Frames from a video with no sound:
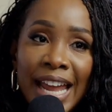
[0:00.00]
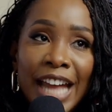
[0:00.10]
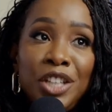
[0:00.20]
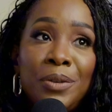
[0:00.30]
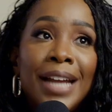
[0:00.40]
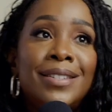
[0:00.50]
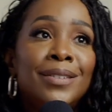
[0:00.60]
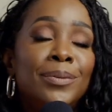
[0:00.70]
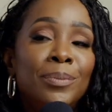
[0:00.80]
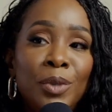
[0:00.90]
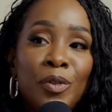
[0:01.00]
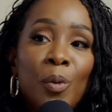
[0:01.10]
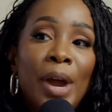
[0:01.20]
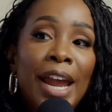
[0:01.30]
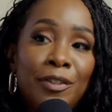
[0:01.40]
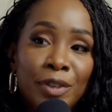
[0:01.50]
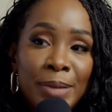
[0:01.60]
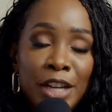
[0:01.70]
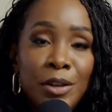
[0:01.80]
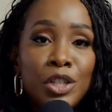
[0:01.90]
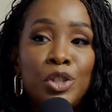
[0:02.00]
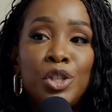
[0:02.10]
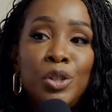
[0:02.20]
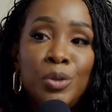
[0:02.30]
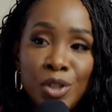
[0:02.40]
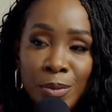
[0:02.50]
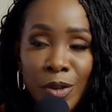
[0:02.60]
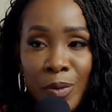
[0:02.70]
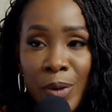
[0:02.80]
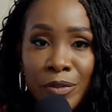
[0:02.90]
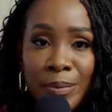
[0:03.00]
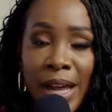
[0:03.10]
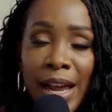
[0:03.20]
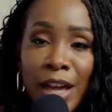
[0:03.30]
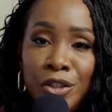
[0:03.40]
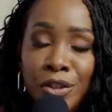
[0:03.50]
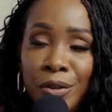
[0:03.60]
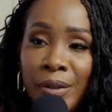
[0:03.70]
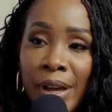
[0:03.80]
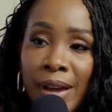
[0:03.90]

and you had to move away from that. You had to choose to move away from that. How did you do that?